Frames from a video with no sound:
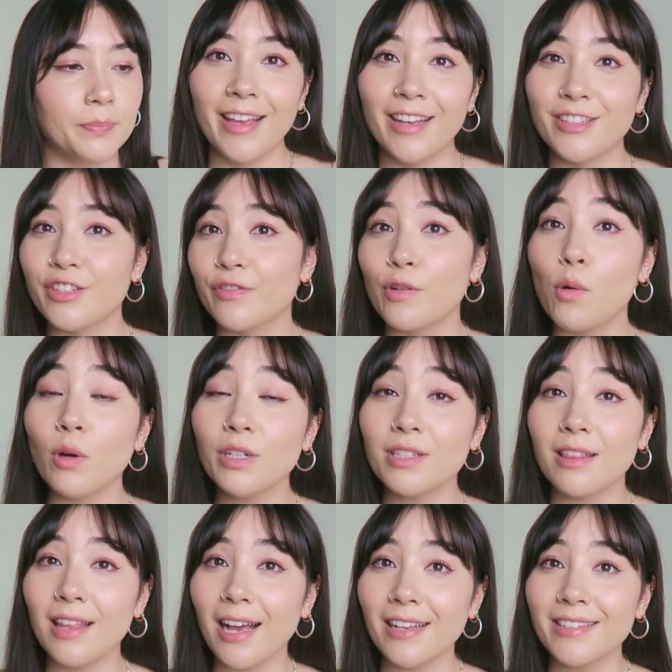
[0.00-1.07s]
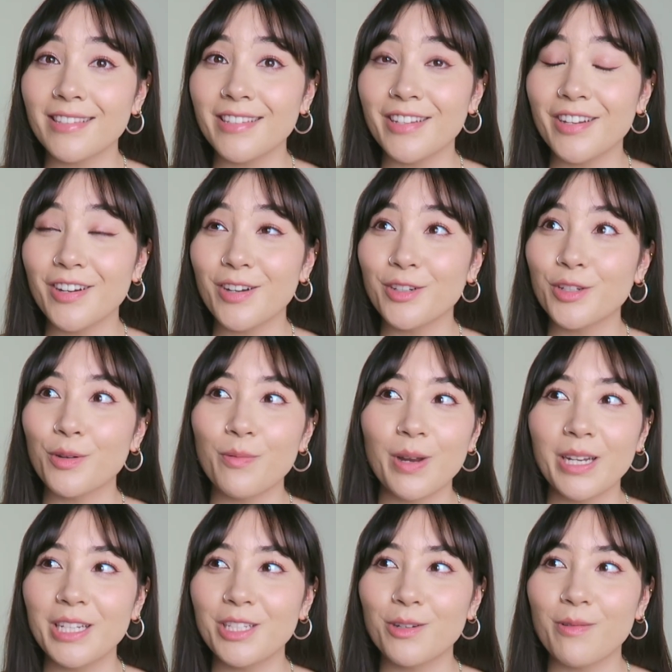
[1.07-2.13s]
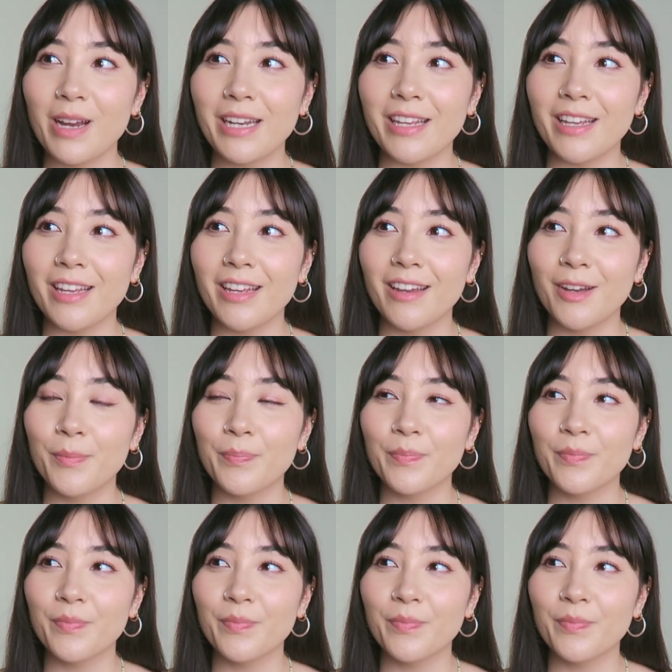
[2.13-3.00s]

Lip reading: And of course, last year, 2020,